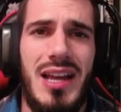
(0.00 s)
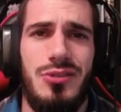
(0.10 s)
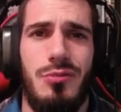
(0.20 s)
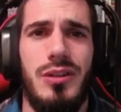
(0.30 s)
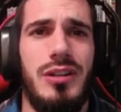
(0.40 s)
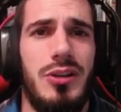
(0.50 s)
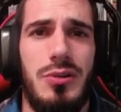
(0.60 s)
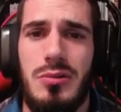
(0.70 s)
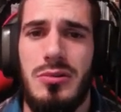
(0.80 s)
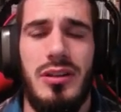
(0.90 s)
are really
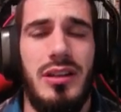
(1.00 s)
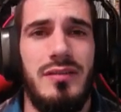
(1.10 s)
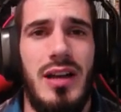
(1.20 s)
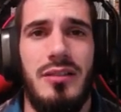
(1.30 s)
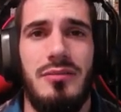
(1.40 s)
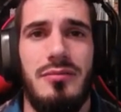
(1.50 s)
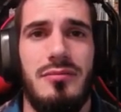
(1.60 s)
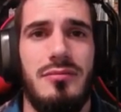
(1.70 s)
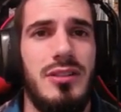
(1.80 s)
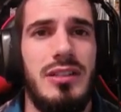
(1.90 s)
cool and like
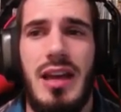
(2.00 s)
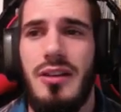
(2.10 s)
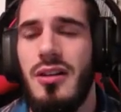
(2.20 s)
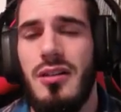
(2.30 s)
really down to earth